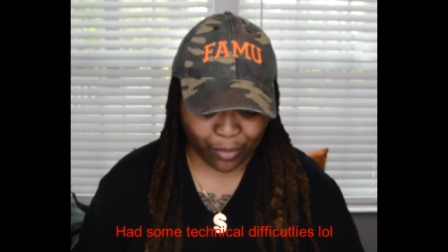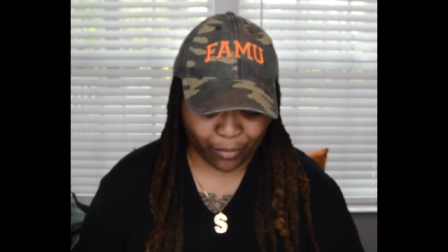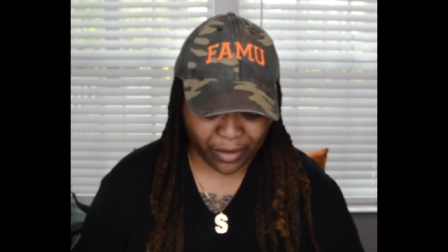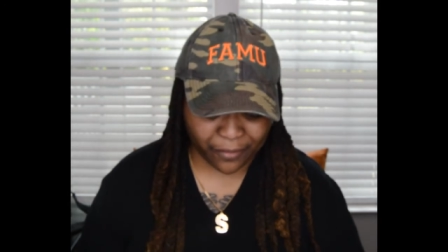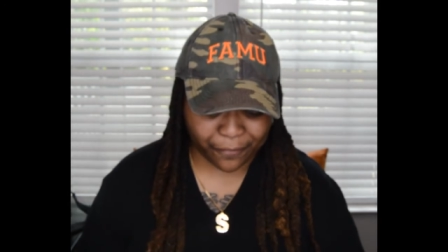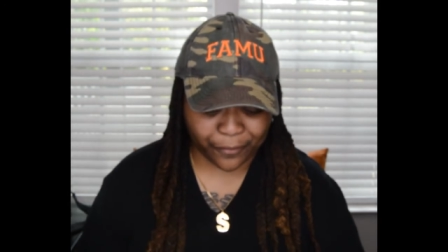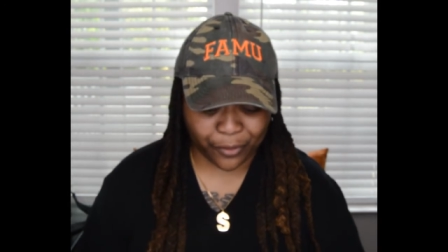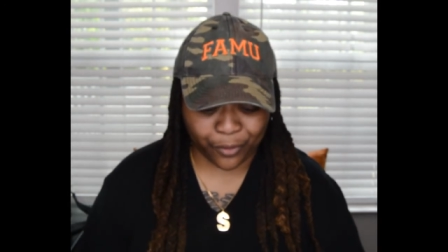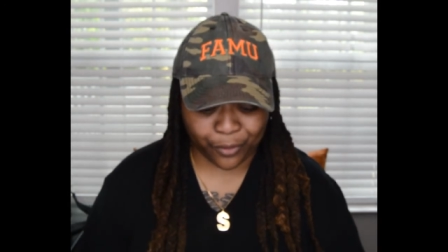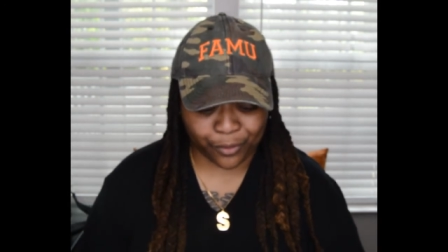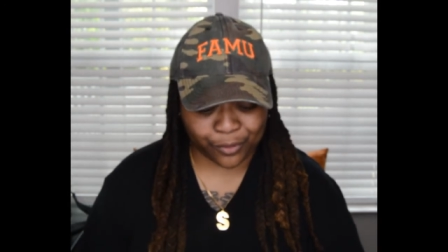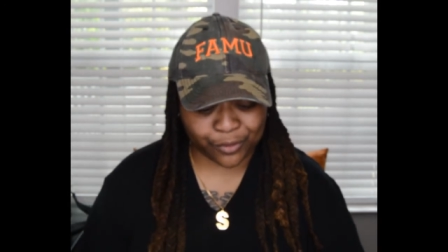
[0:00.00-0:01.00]

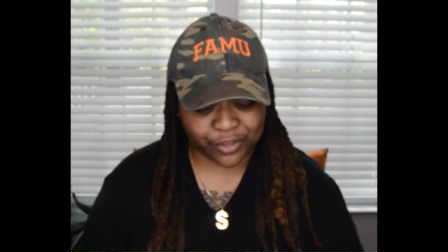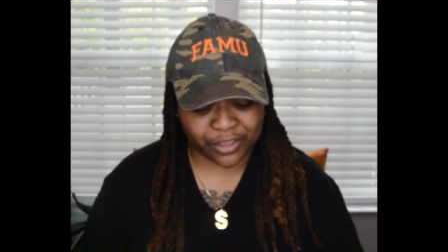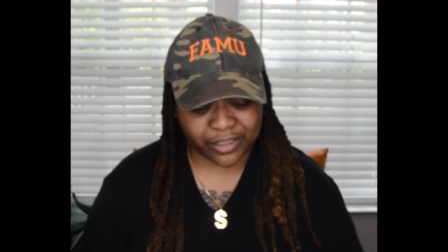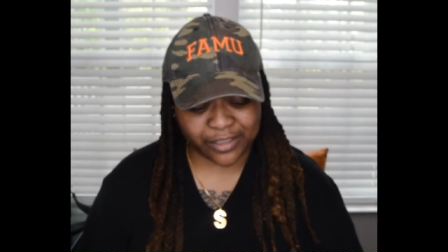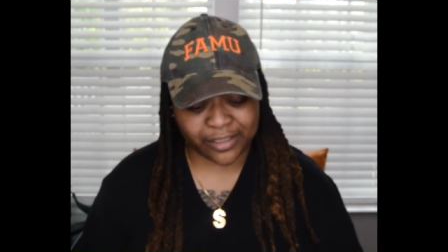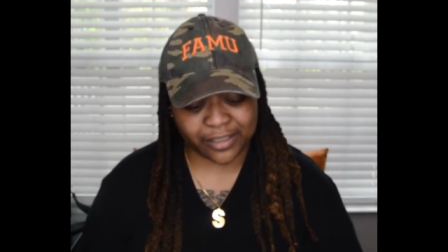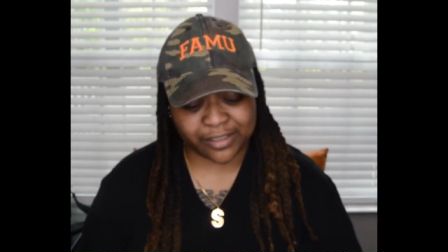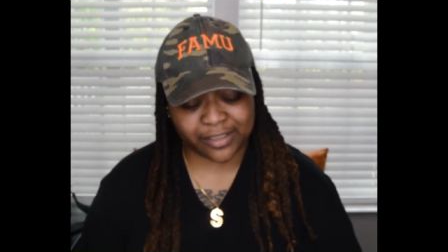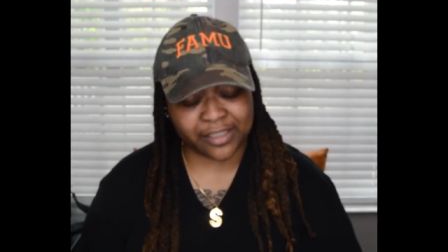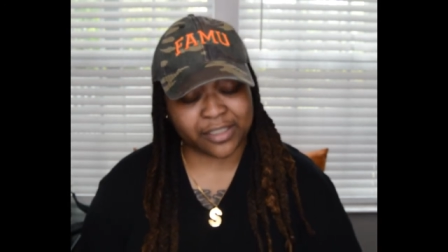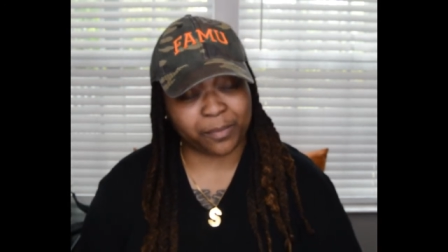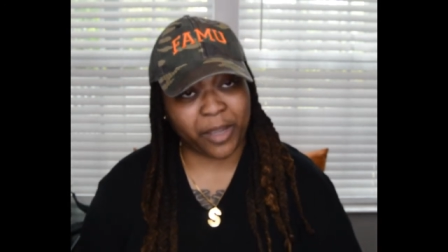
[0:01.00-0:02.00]
Refuge
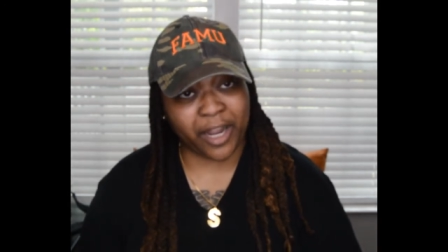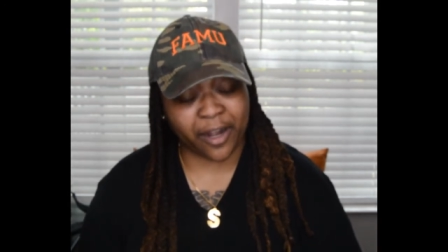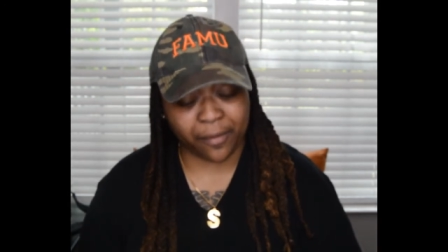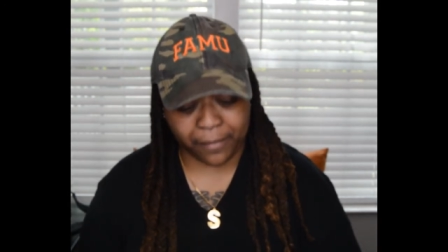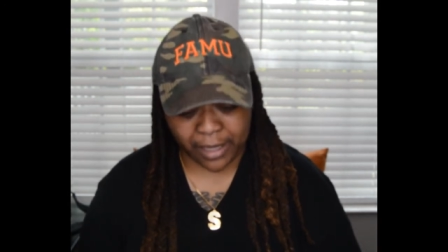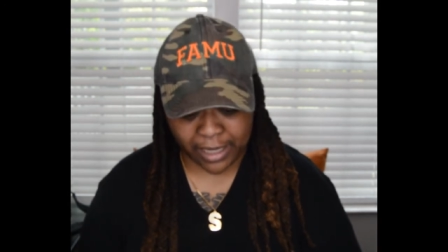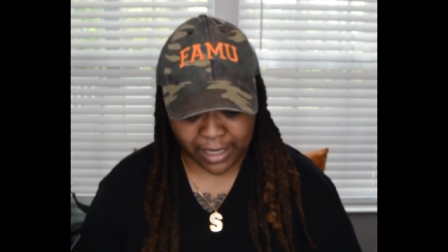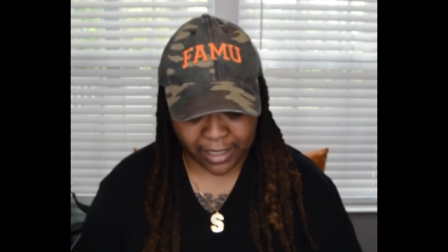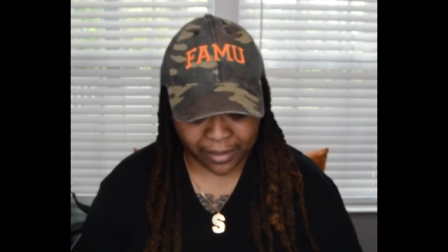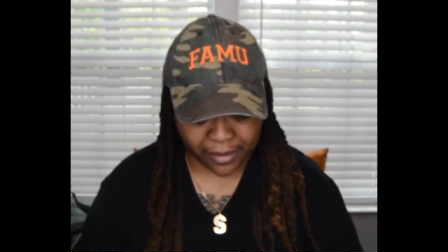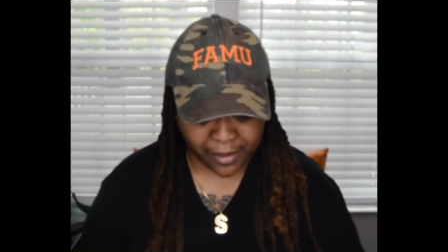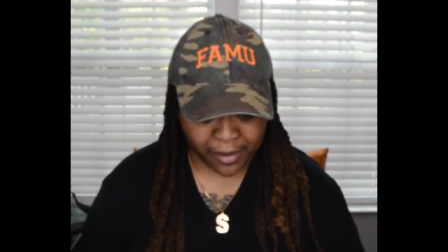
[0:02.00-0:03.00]
is inspired
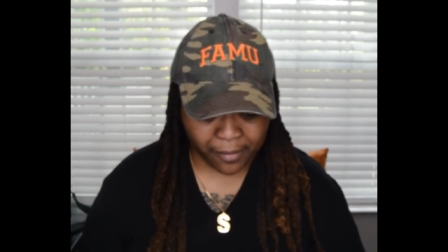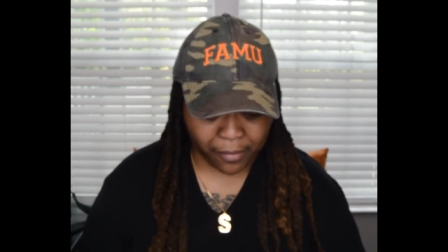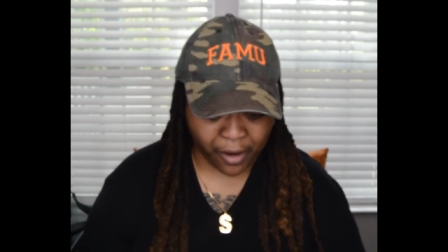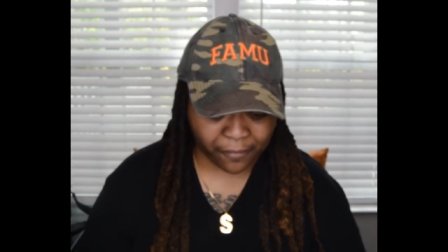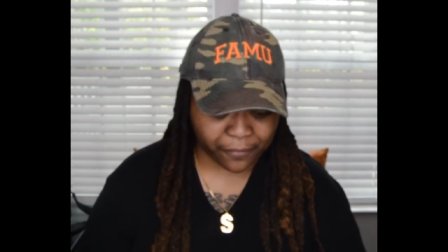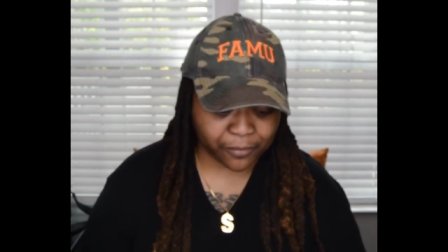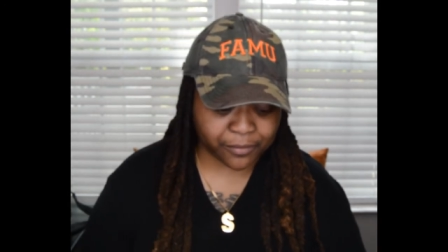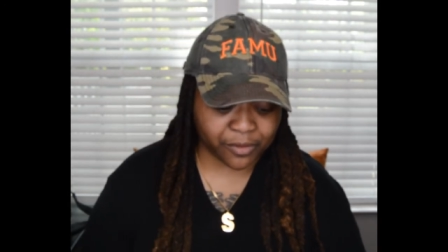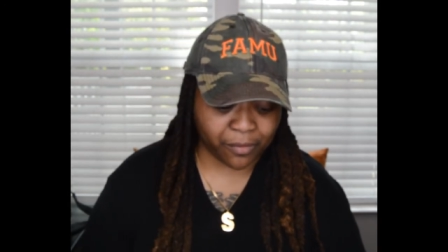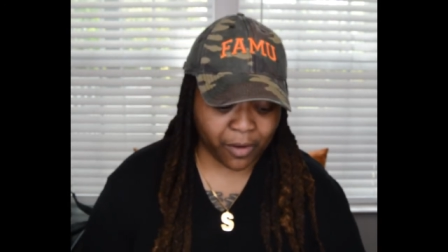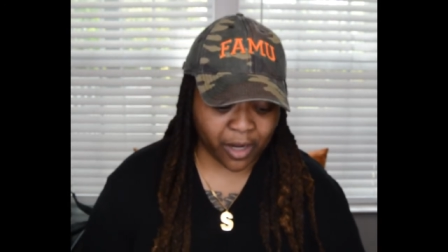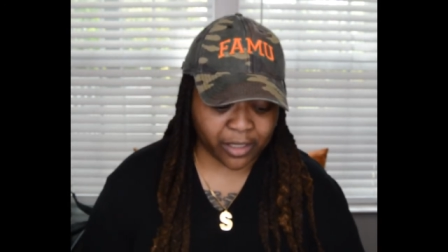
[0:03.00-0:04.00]
by Parfums
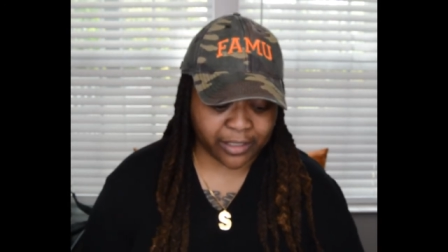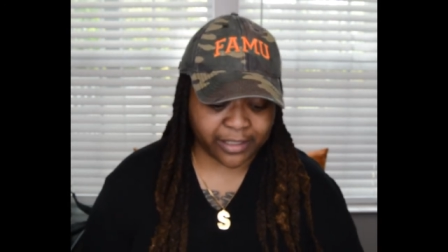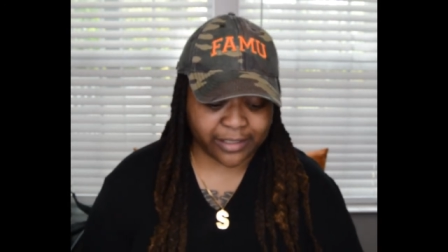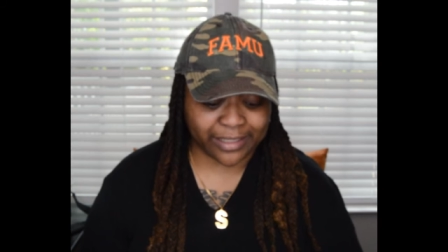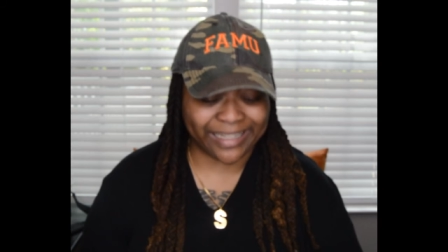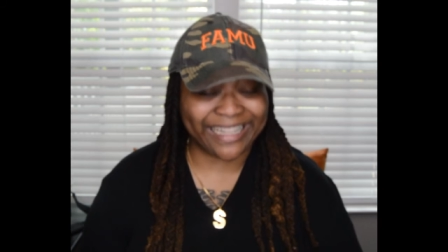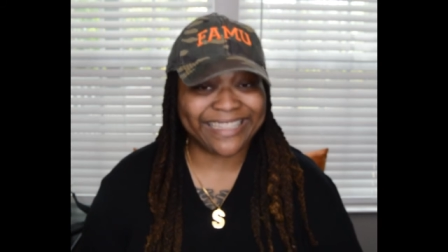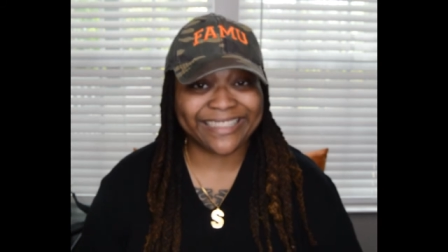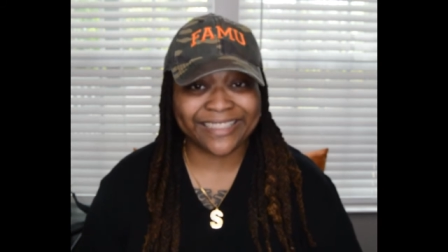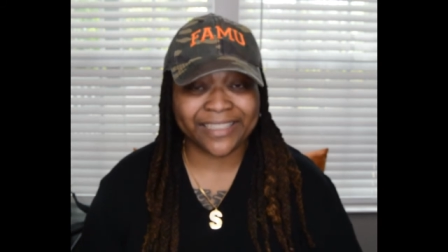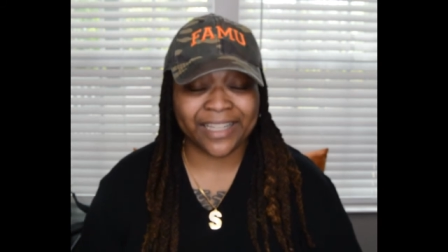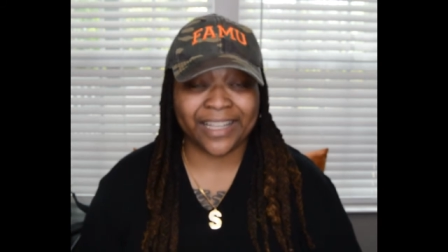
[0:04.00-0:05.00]
de Marly
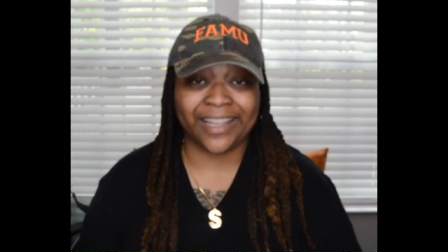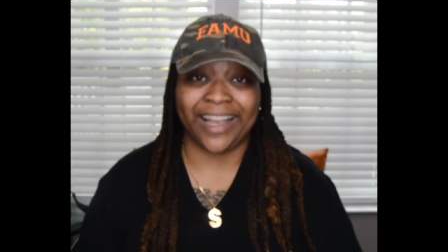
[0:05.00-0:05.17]
Layton.